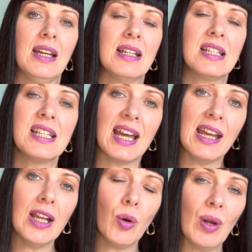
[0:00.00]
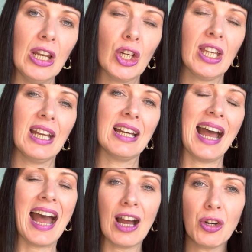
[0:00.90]
Today, we're looking at
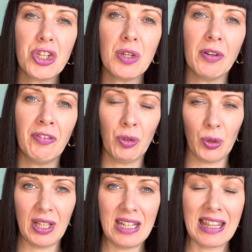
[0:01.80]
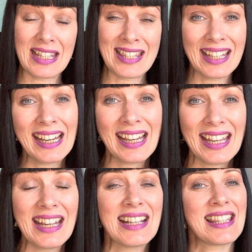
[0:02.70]
how to avoid the
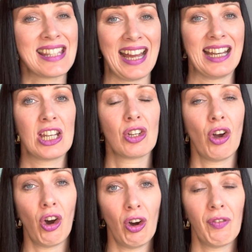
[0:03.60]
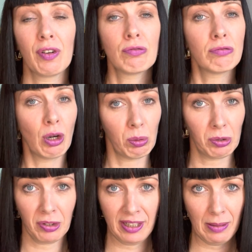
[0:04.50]
sinking sand of role
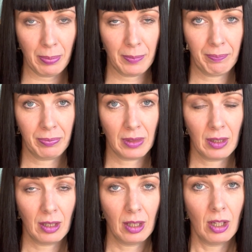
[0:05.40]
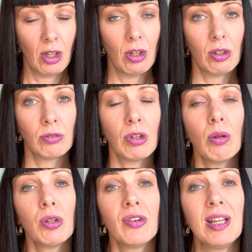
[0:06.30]
creep.
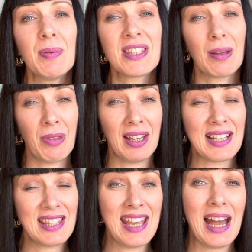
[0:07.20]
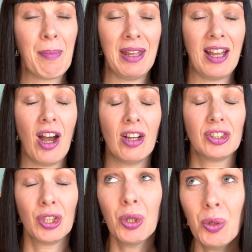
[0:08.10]
Role creep is something I see happening
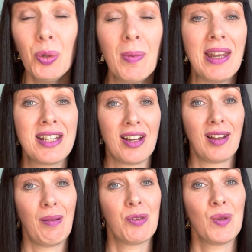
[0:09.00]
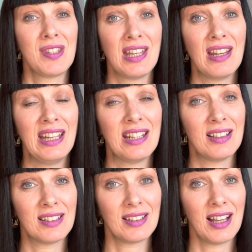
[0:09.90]
too many times with senior
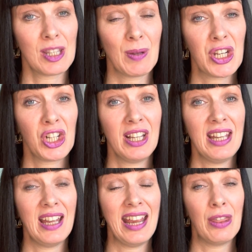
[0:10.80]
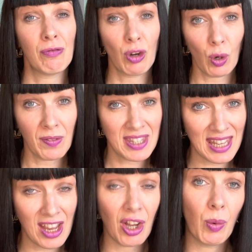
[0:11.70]
leaders, especially in the role of
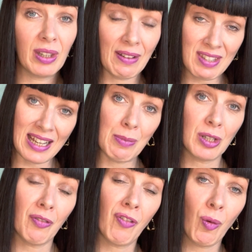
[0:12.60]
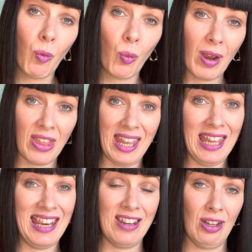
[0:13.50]
CEO when they've stepped up from
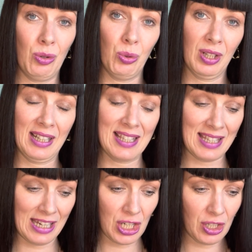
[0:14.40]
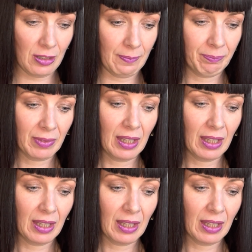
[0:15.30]
within an organization.